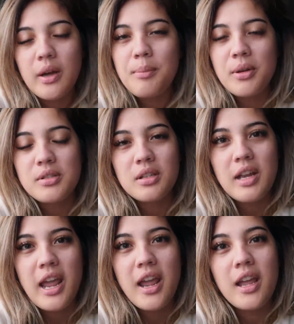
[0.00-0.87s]
I
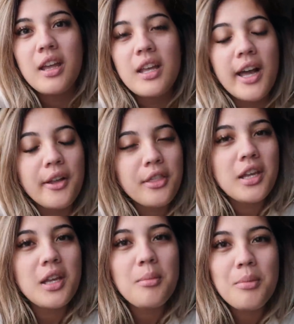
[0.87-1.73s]
posted a
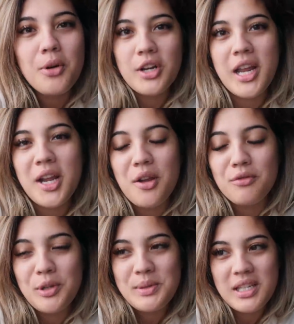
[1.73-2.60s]
healthy morning
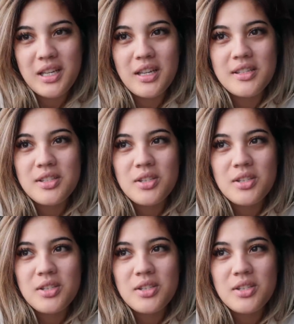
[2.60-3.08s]
routine.